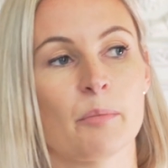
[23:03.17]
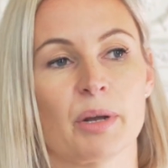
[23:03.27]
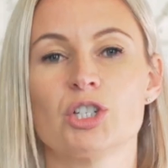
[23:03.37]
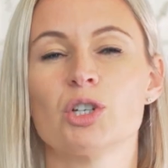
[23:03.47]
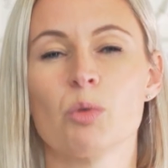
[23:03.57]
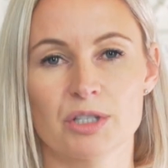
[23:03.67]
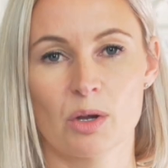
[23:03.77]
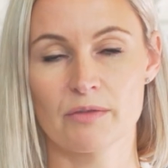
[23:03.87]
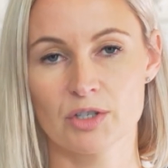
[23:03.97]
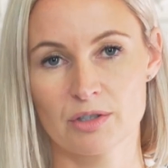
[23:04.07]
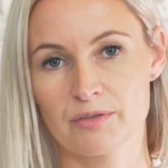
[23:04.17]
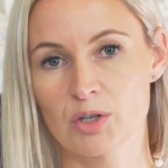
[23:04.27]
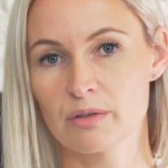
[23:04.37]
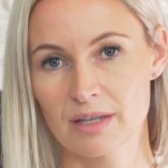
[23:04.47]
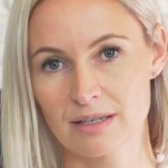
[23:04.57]
but I do want to go over just a
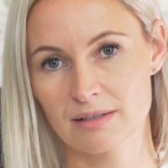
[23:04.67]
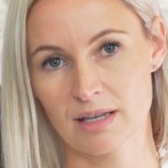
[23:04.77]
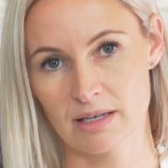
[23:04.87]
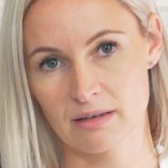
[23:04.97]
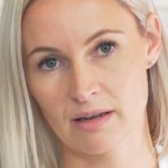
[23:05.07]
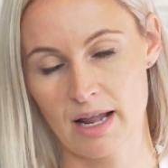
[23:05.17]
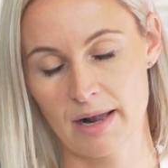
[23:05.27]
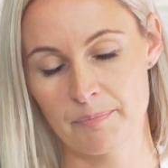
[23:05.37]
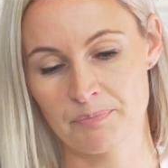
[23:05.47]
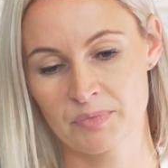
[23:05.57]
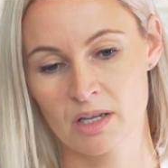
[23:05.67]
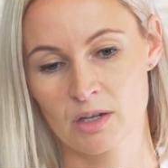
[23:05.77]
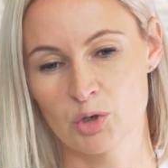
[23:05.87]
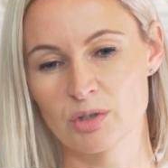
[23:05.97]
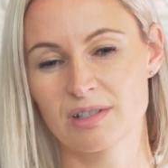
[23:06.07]
few things in
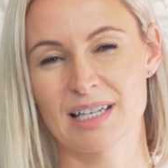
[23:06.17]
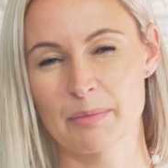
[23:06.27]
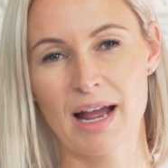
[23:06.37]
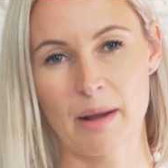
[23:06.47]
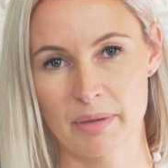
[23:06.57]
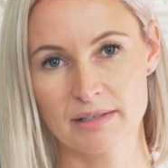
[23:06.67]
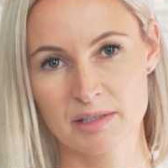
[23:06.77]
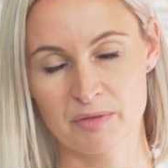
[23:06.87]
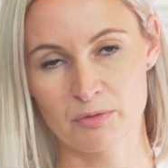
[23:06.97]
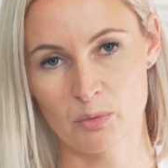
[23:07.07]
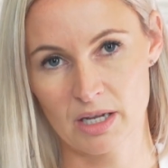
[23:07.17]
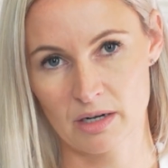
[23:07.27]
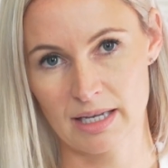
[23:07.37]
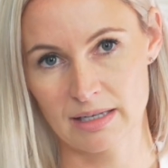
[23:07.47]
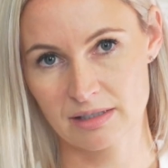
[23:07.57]
good sleep habits before we
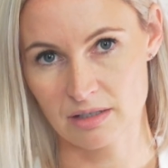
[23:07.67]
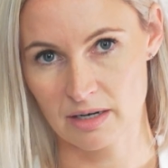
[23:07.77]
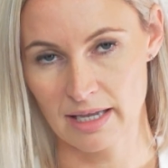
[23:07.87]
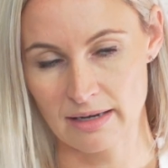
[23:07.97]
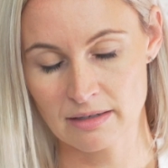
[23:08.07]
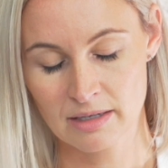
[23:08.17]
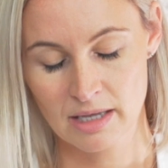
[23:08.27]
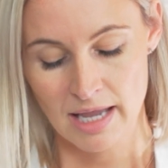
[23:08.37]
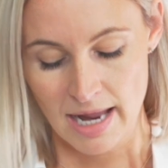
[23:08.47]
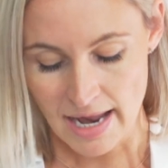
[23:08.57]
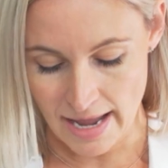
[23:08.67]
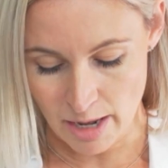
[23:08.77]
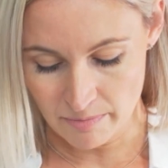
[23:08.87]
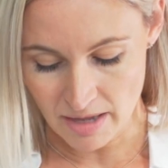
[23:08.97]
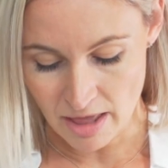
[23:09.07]
kind of get stuck in.
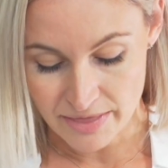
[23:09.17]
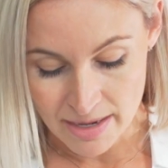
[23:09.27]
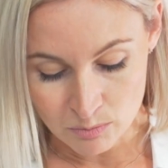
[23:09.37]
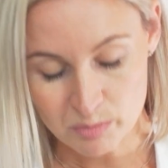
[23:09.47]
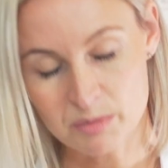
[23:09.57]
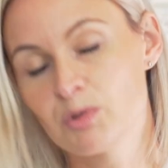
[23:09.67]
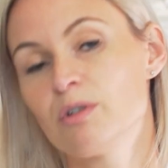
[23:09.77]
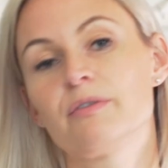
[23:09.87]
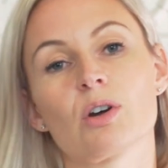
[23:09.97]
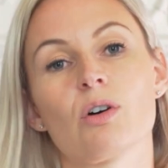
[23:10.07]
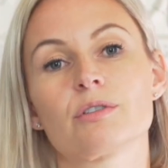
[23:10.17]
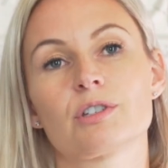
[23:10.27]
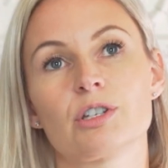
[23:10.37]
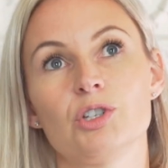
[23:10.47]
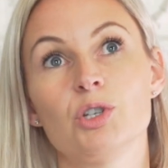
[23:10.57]
And then we'll be moving on
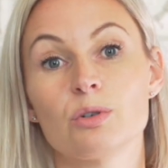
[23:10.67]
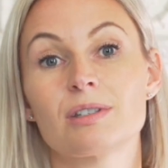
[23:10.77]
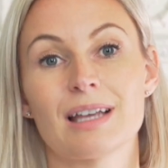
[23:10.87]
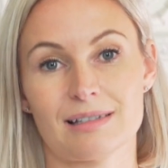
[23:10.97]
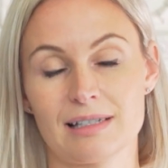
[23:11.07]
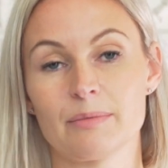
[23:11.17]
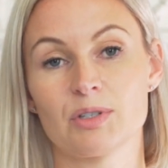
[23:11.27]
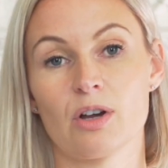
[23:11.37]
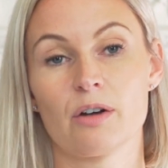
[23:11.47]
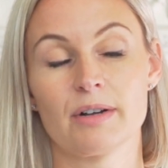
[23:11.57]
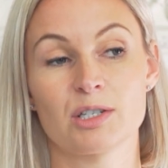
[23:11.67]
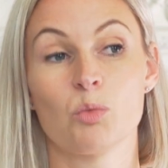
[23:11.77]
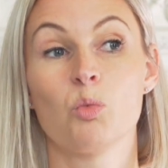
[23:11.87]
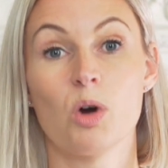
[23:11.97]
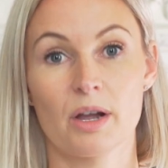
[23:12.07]
to use that sleep diary
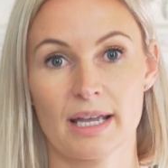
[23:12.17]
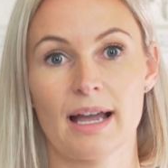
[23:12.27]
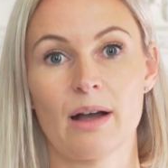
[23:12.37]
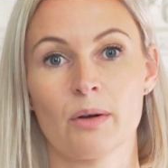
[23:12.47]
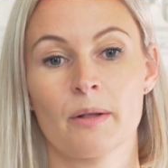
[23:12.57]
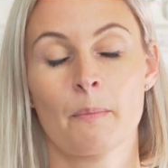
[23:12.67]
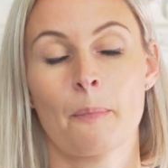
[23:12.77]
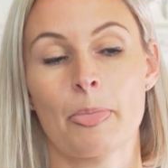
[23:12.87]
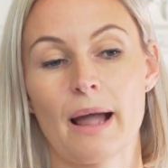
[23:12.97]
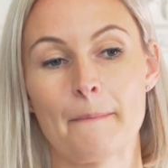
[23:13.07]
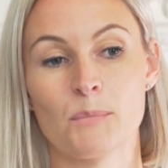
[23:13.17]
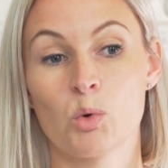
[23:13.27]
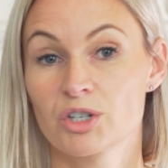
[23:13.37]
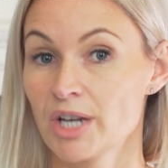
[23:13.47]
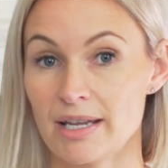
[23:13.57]
to work out
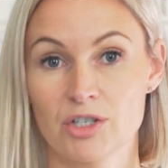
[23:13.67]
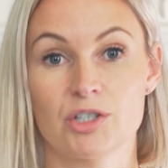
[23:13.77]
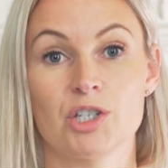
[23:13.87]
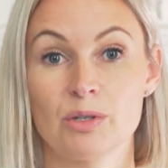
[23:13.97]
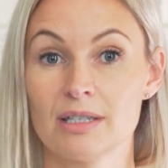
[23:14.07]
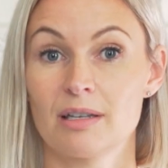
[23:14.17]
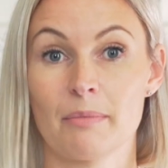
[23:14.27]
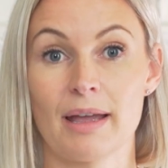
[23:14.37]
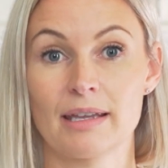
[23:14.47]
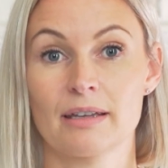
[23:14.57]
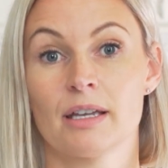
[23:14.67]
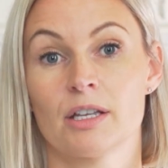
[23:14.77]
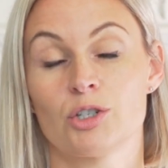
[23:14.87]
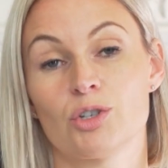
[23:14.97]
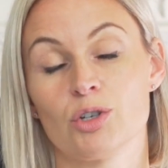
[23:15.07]
what changes you need to make
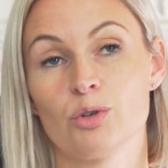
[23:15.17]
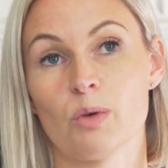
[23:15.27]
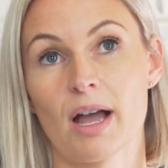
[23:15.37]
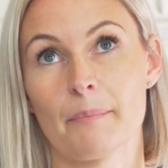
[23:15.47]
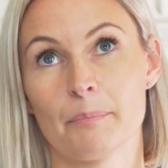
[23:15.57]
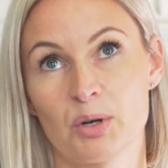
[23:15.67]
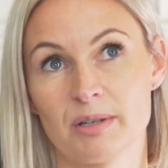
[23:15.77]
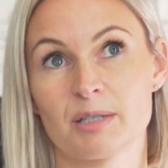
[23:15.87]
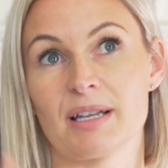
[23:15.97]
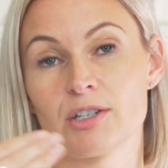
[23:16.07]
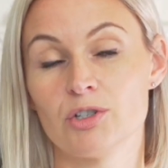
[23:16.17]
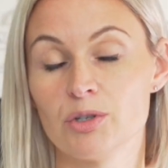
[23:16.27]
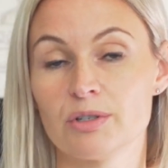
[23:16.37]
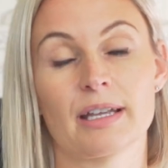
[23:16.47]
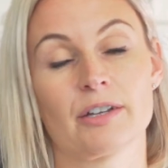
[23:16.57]
to put into place a
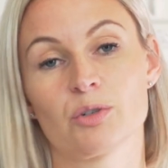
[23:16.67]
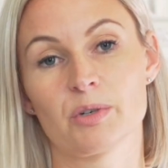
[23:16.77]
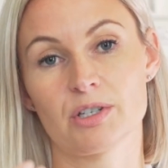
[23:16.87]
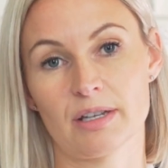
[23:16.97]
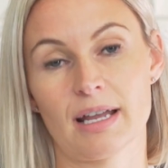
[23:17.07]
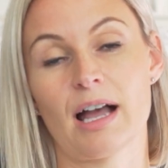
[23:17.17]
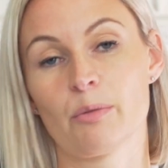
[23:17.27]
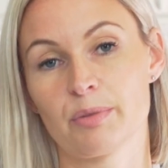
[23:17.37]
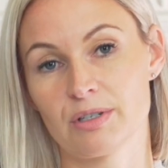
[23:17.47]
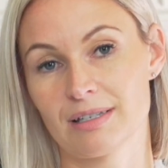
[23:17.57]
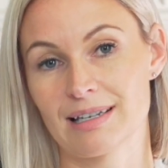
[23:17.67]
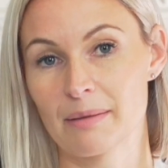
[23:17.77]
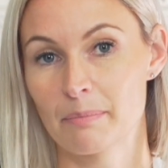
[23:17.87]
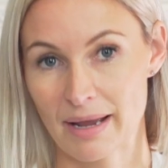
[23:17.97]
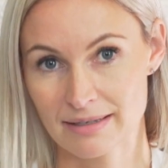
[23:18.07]
new schedule, which is going to help you to
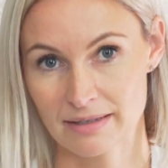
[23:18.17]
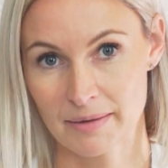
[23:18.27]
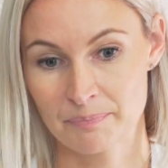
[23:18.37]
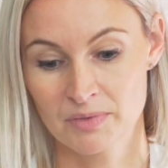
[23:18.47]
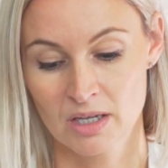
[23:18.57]
sleep better.